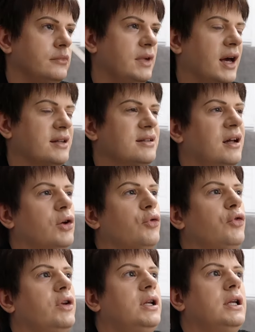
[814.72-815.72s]
it's
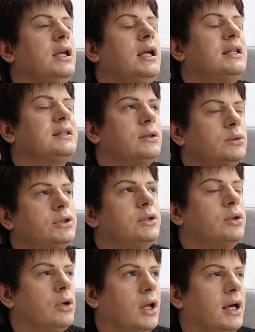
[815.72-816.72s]
like, it's also
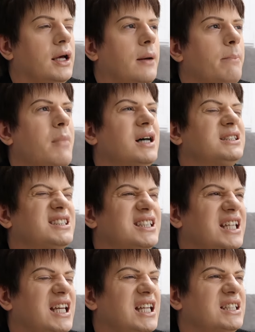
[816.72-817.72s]
got like a
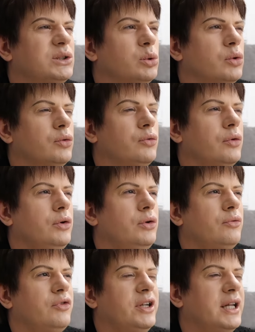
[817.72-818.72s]
musky sort of
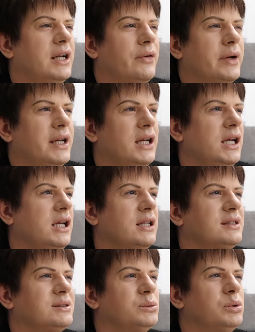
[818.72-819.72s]
vanilla-y
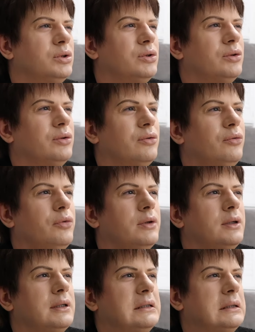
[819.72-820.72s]
sort of
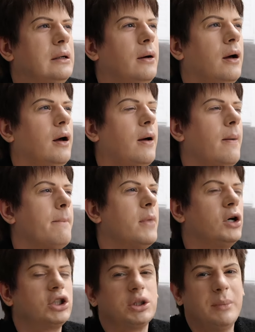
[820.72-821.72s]

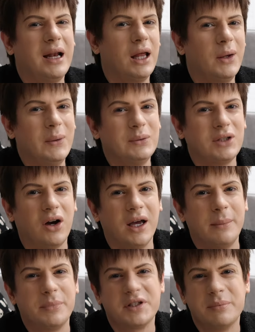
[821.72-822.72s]
marshmallow
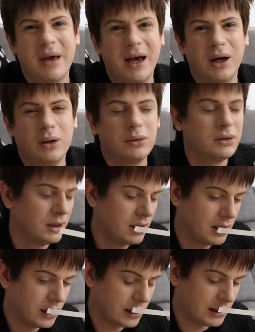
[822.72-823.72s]
type smell
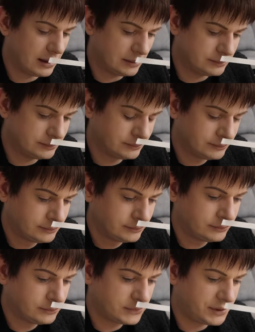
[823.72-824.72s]

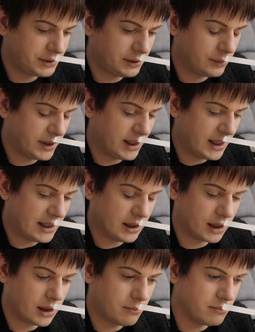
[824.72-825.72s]
to it, and
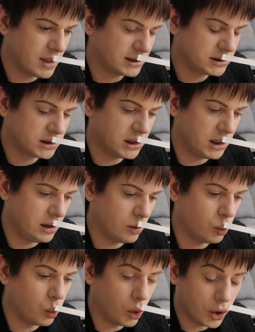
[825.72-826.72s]
like a musky
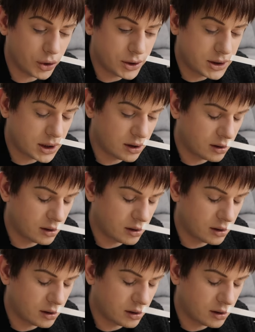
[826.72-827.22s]
wood